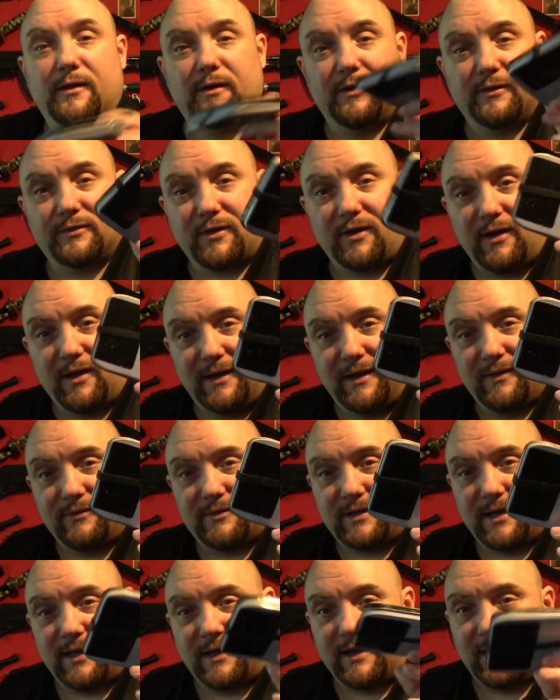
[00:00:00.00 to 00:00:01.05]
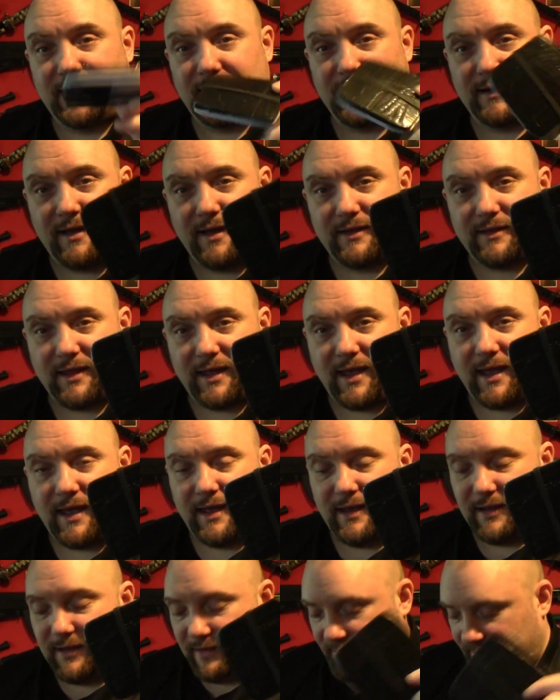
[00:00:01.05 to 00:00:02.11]
has got a little tin in it like
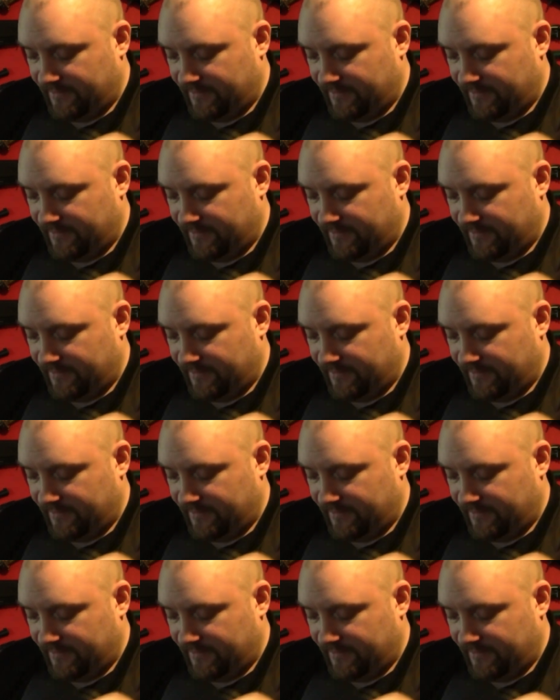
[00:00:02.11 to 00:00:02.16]
that,